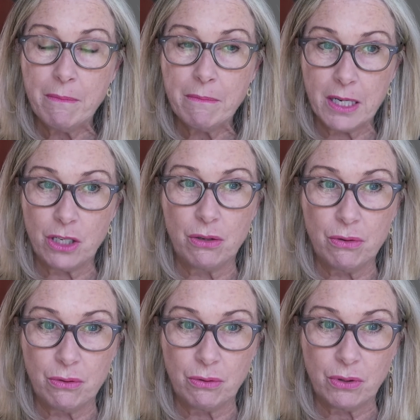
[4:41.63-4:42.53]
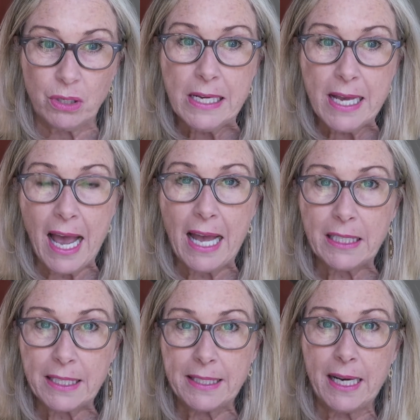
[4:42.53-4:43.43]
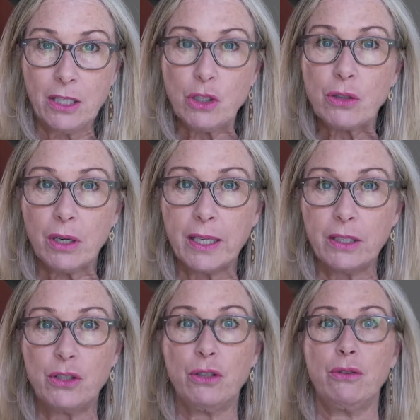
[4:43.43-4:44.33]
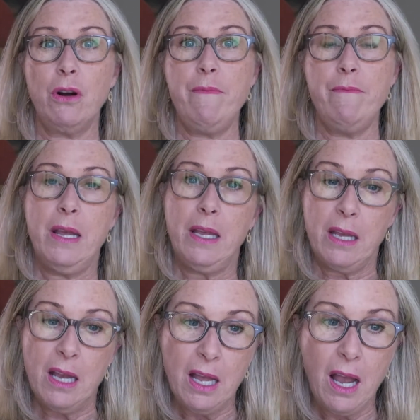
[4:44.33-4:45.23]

my shorts and started trying to grope me.